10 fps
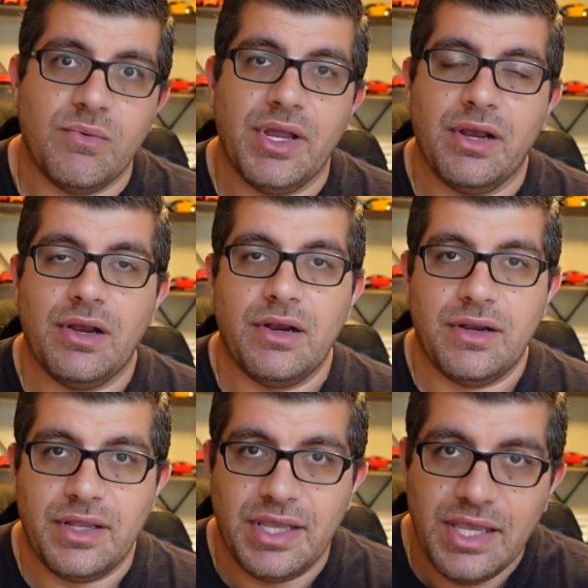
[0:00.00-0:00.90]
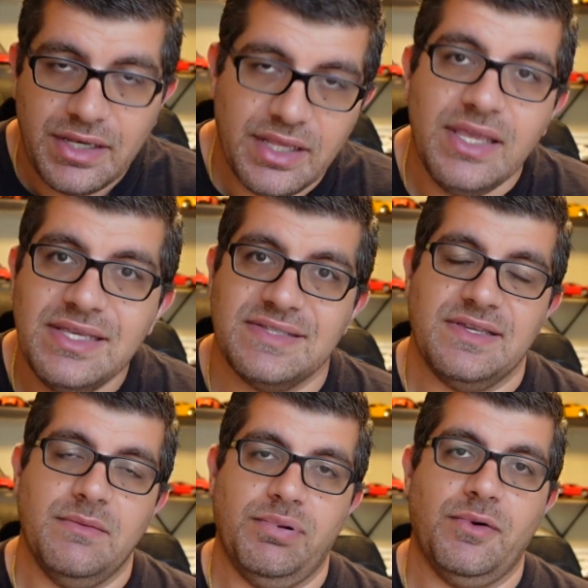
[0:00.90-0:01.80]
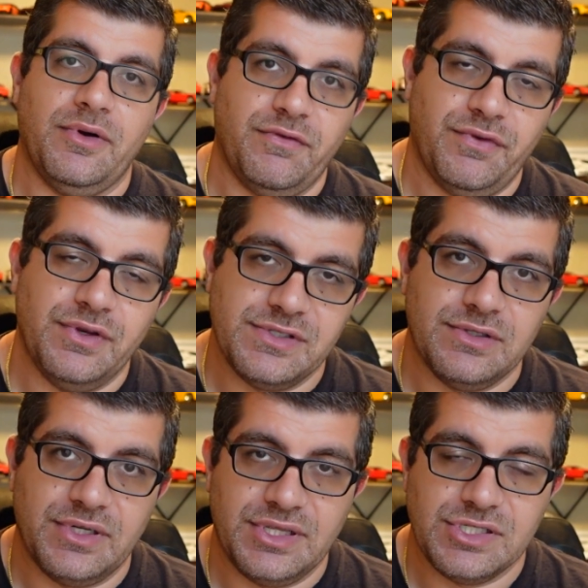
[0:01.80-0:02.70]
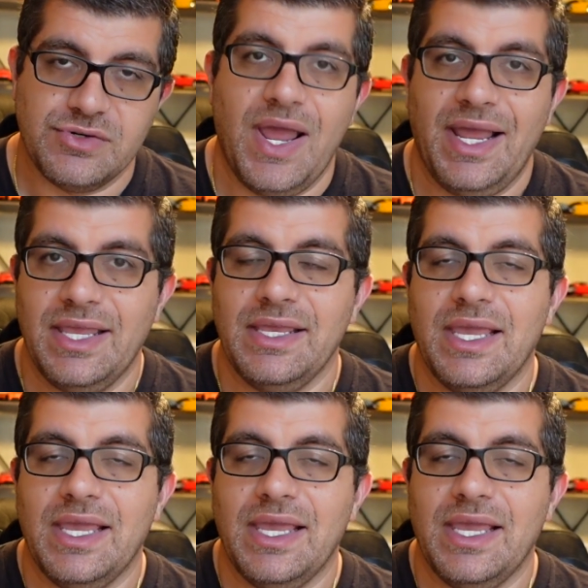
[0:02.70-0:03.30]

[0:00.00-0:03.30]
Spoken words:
where it is important for you to look at the tracking,